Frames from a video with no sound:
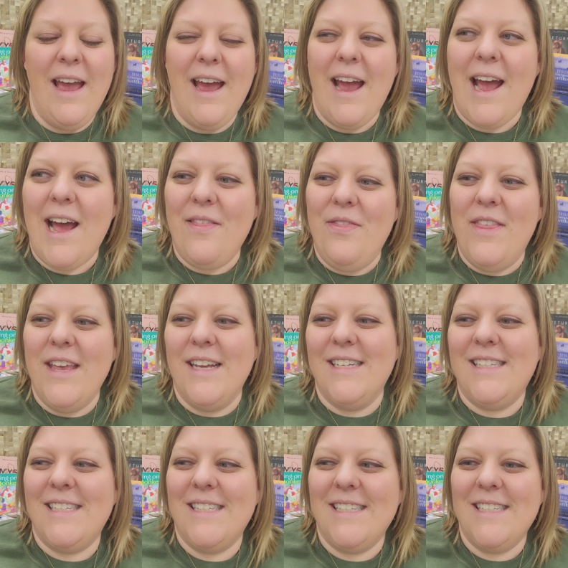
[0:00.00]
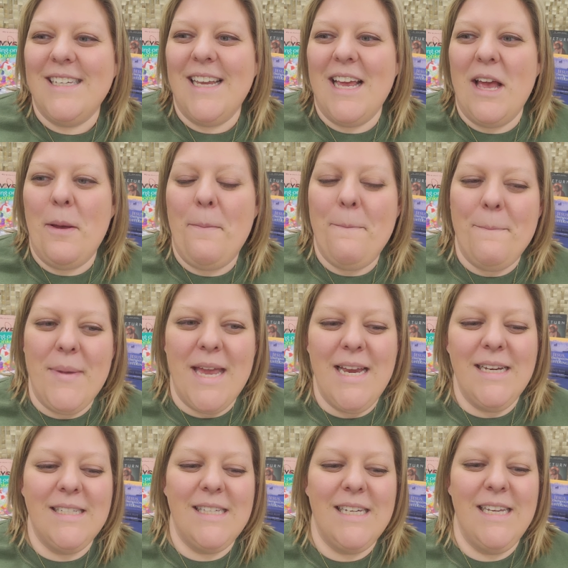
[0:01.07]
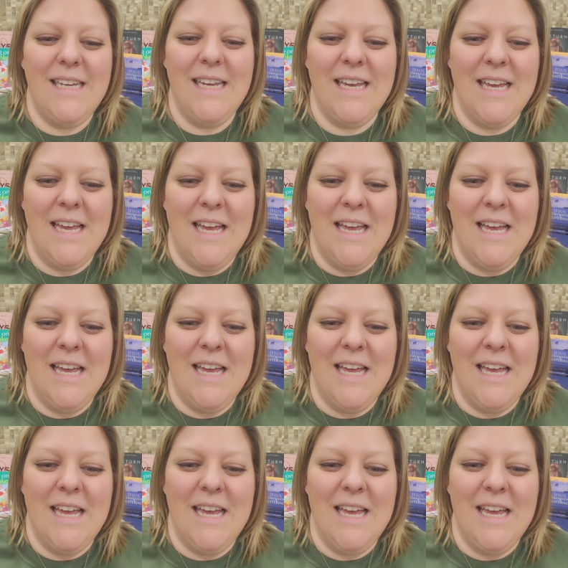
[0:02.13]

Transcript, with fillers: had this amazing